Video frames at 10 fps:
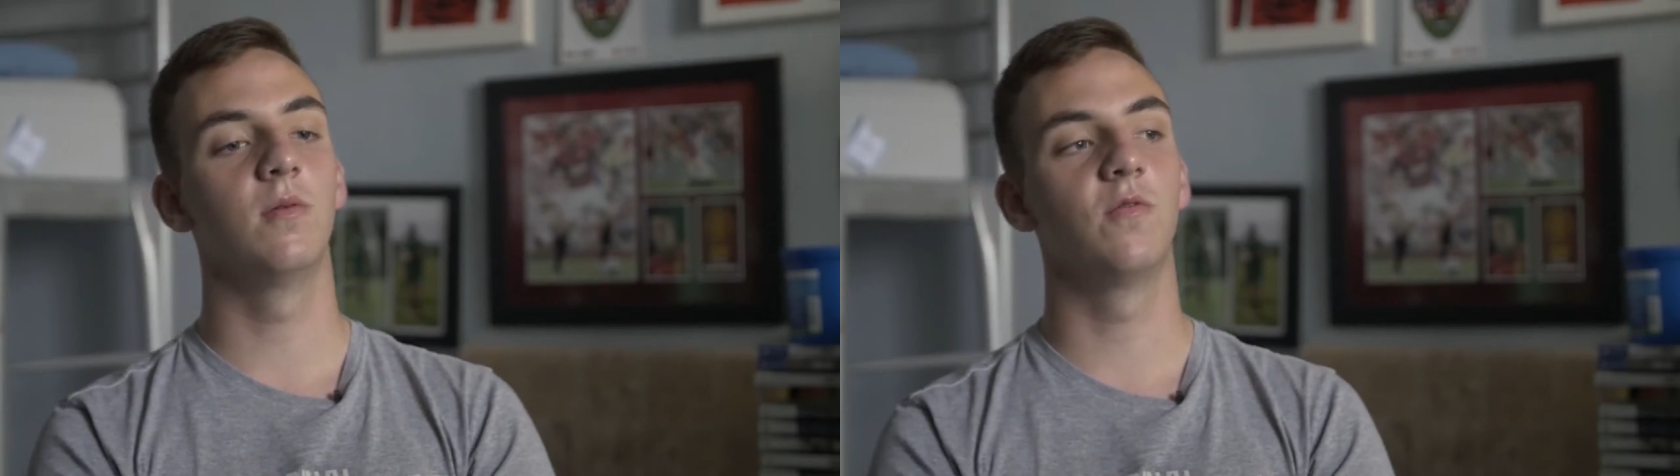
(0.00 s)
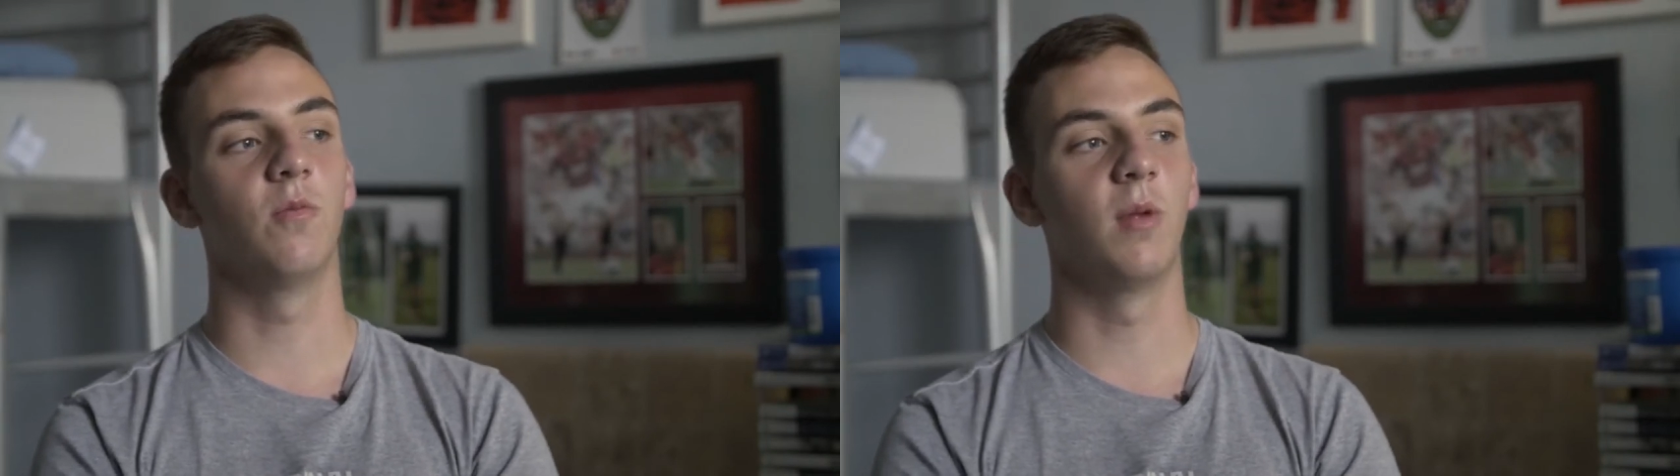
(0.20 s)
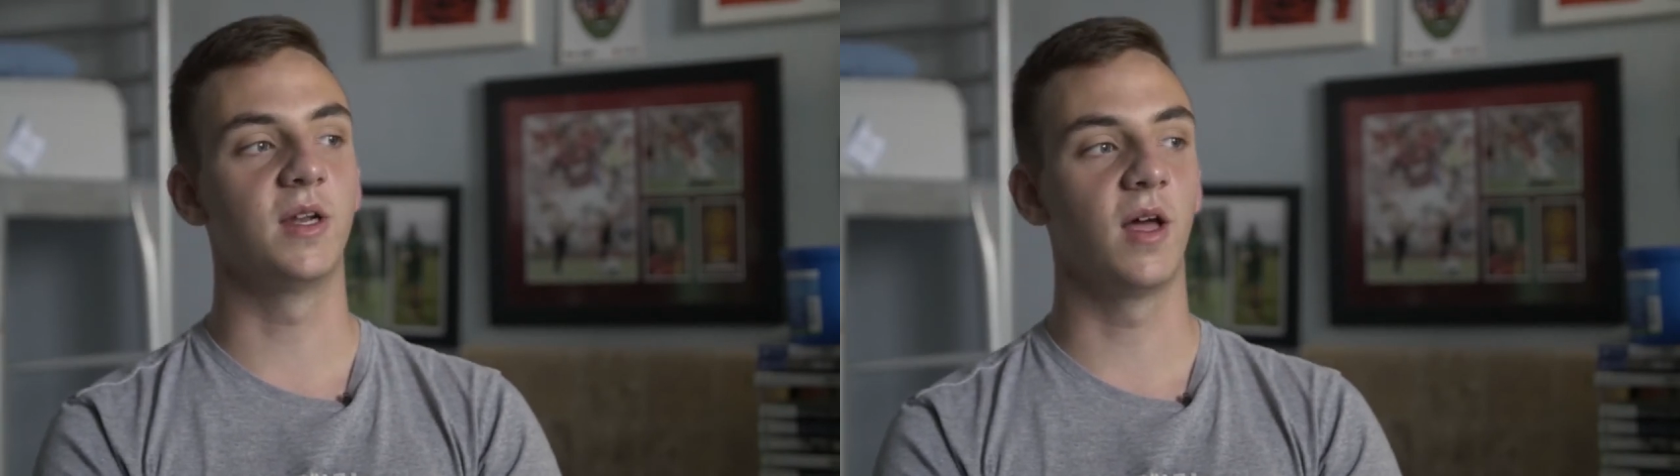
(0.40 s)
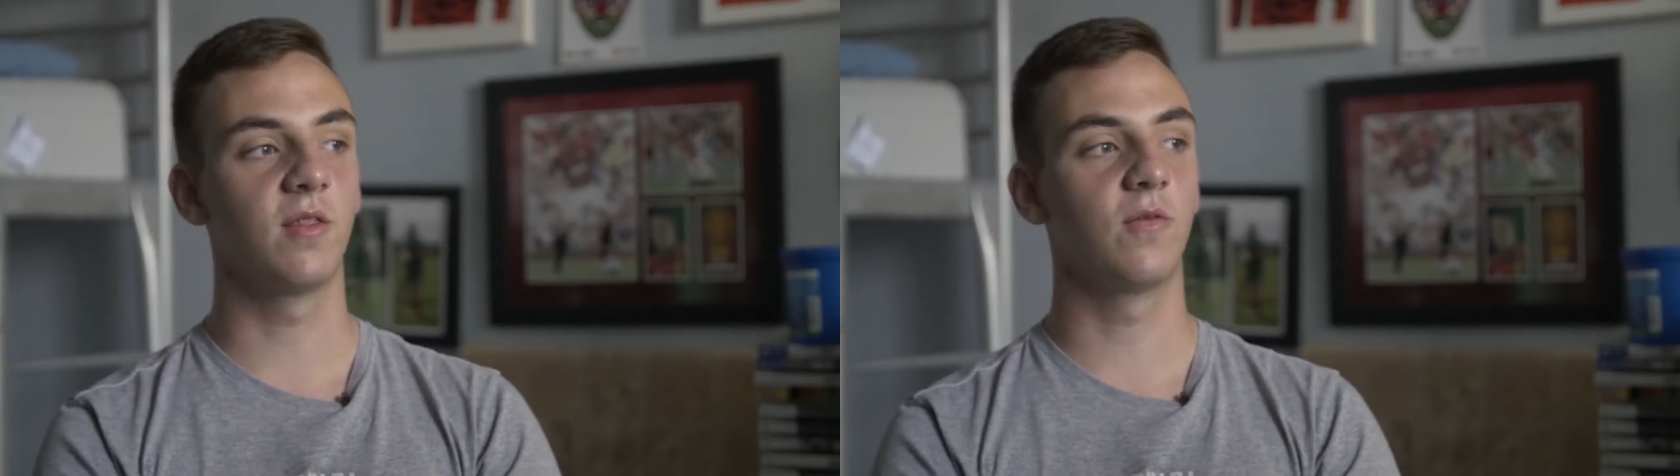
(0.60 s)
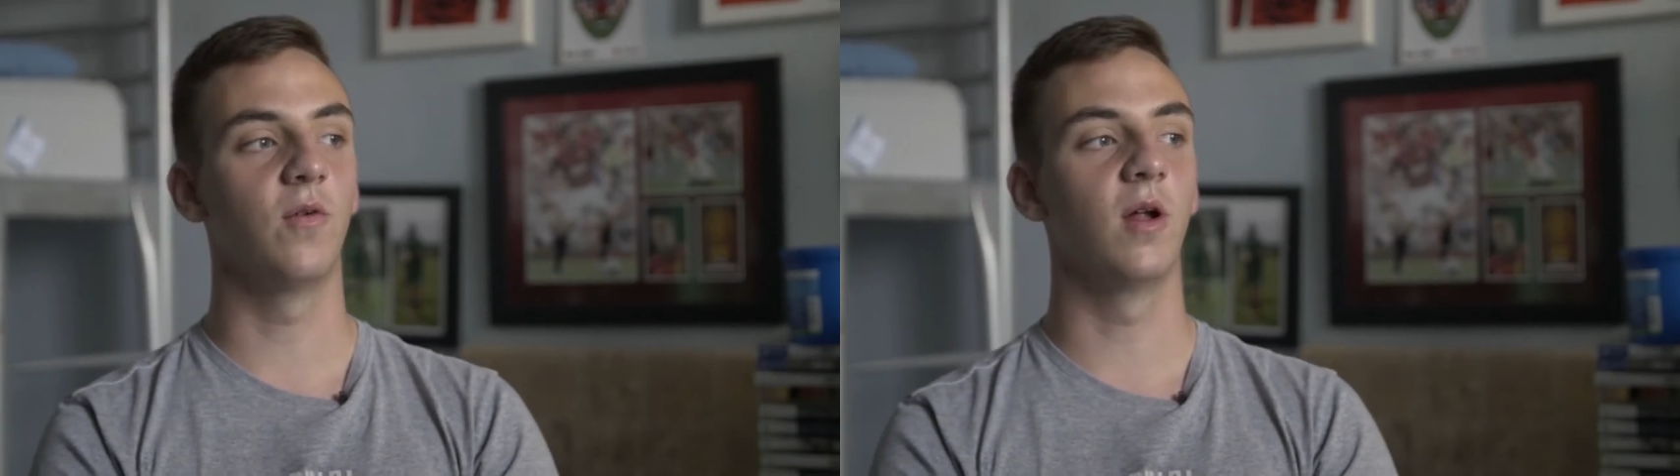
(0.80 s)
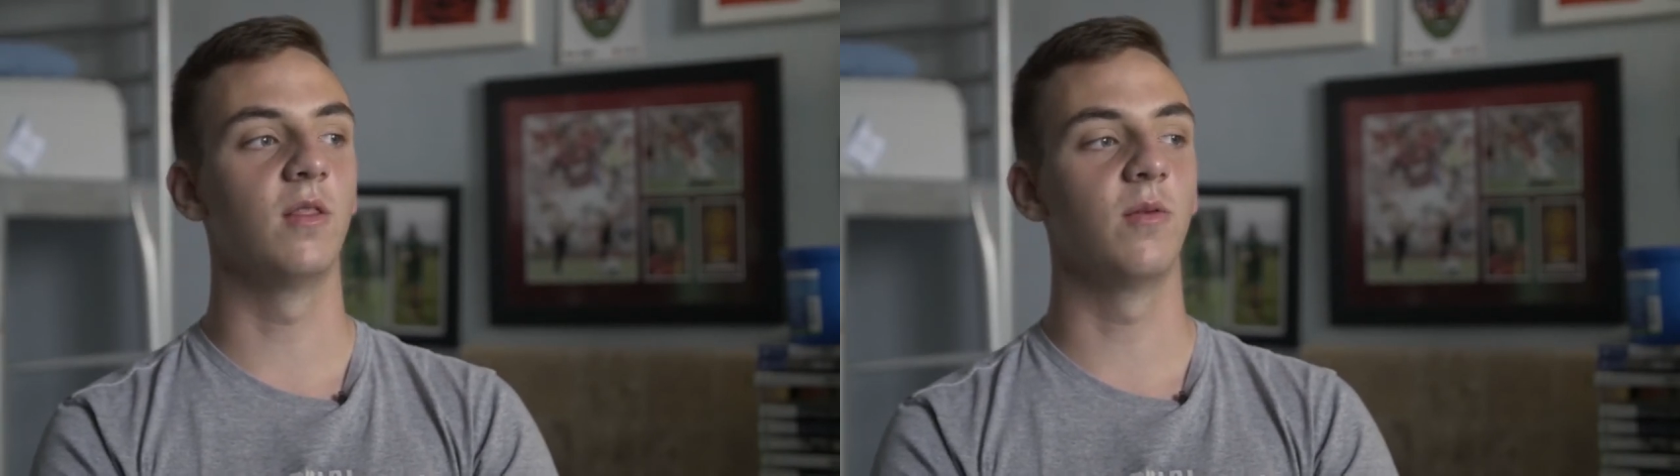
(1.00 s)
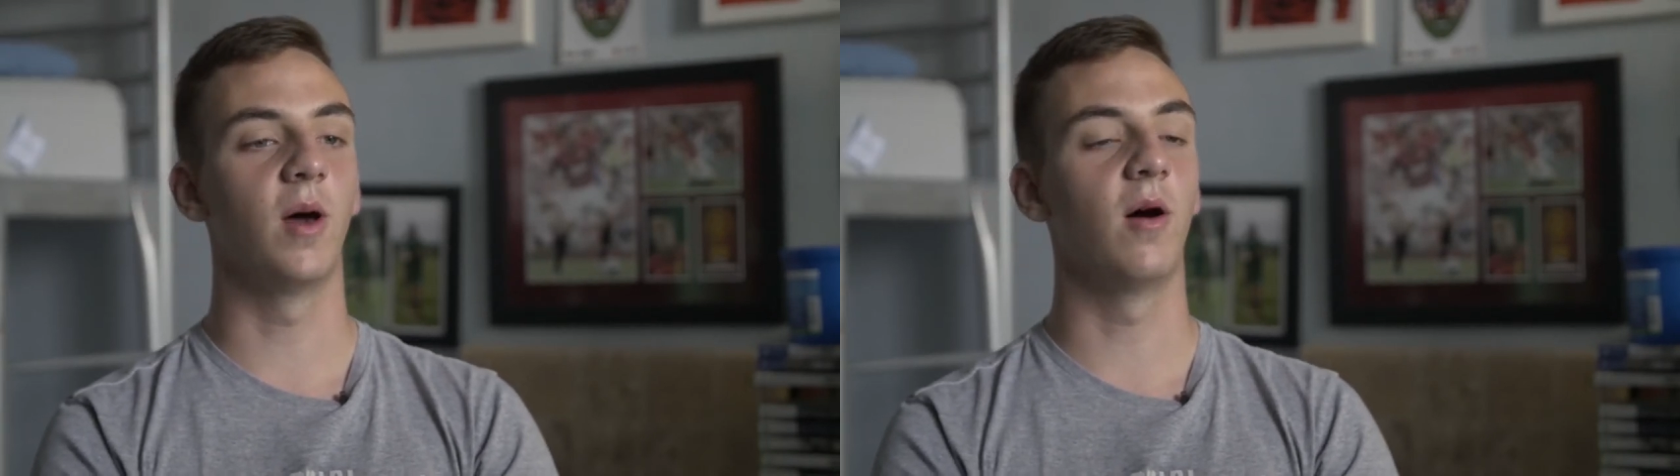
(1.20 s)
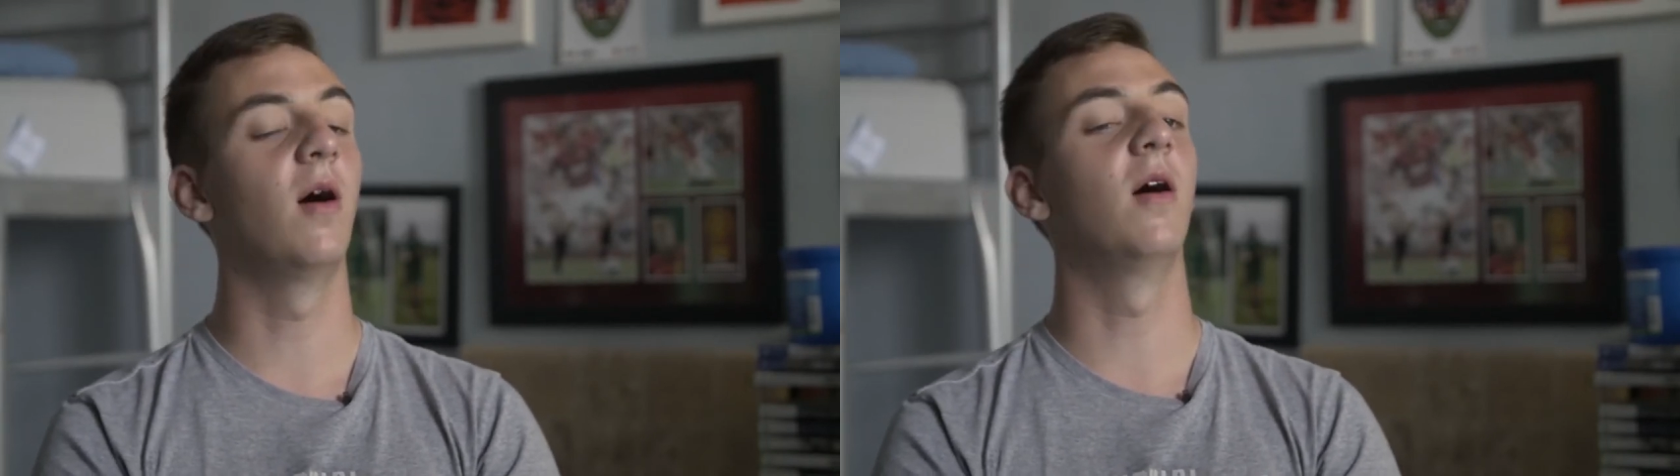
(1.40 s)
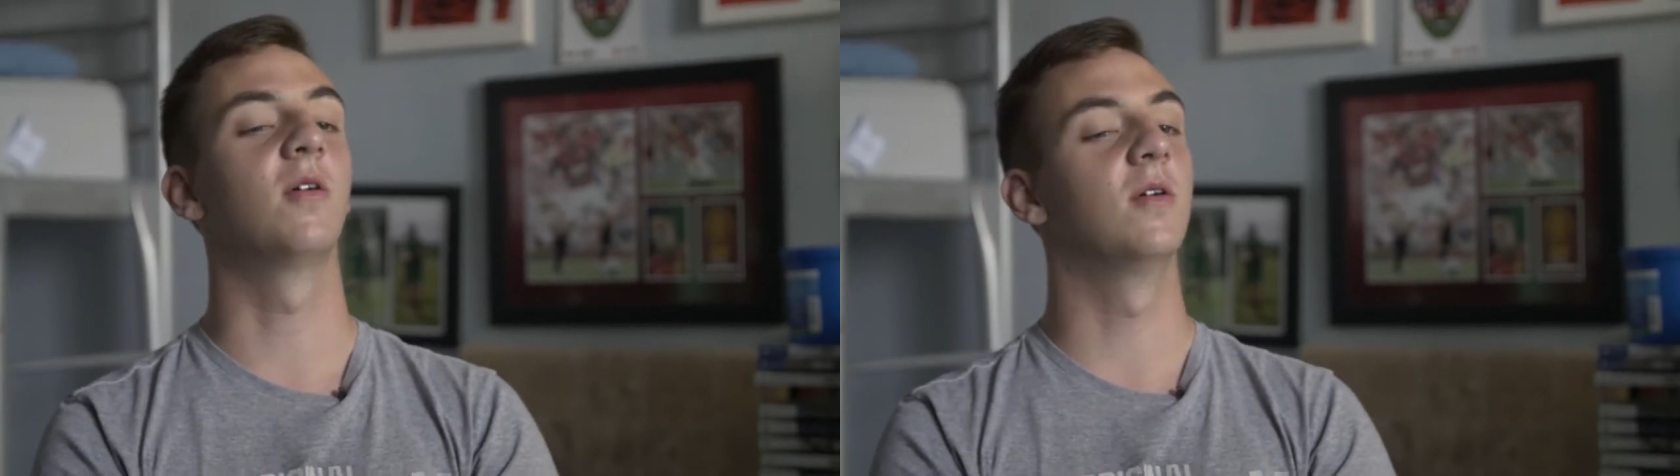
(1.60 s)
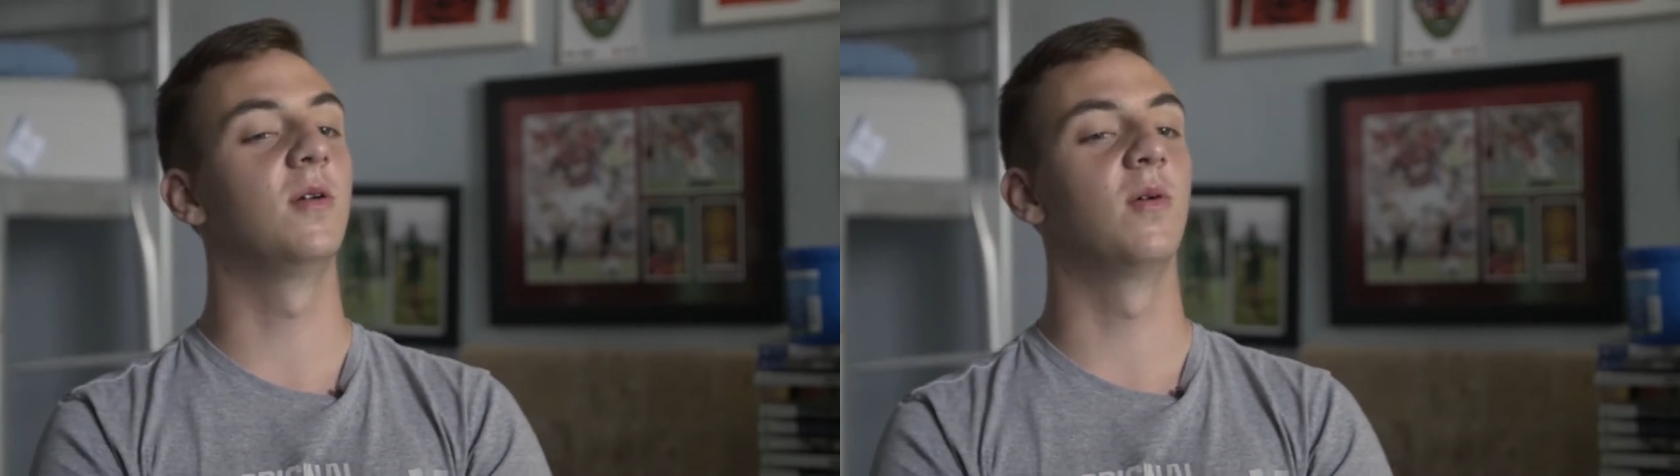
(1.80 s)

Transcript: from my dad's friends about how good he